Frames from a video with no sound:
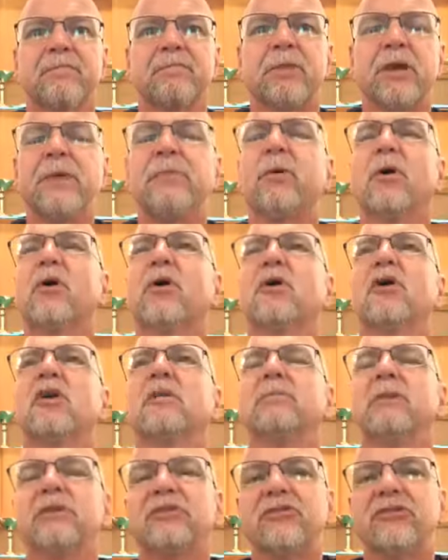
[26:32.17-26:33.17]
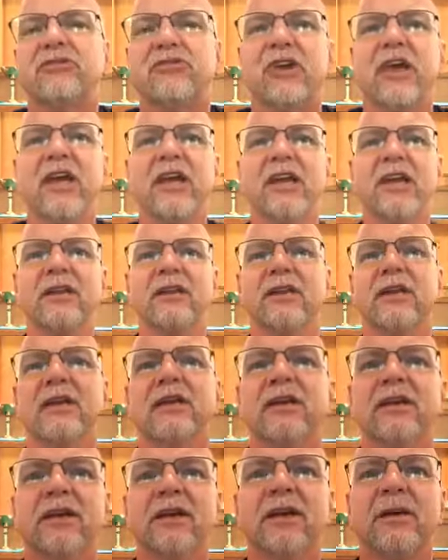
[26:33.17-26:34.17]
People are going to be singing.
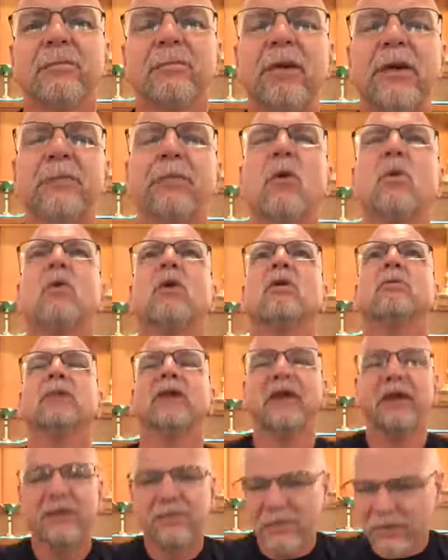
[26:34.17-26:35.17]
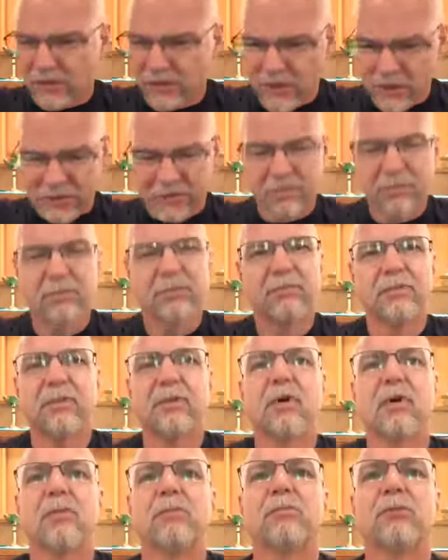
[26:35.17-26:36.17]
People will be just
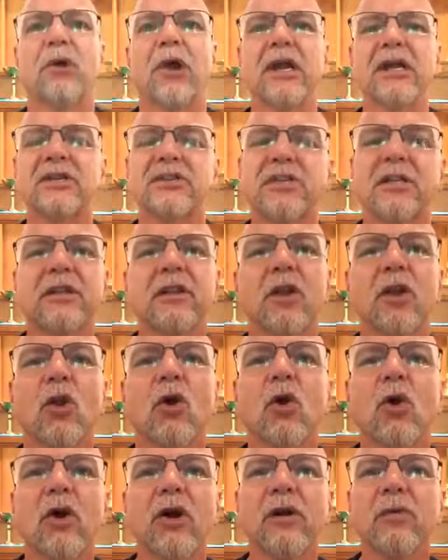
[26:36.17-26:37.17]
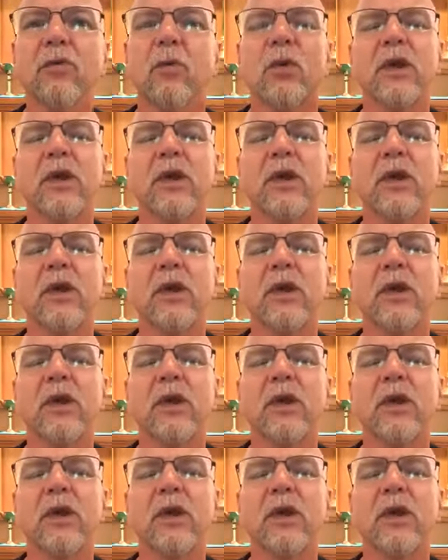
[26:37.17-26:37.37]
praising the Lord.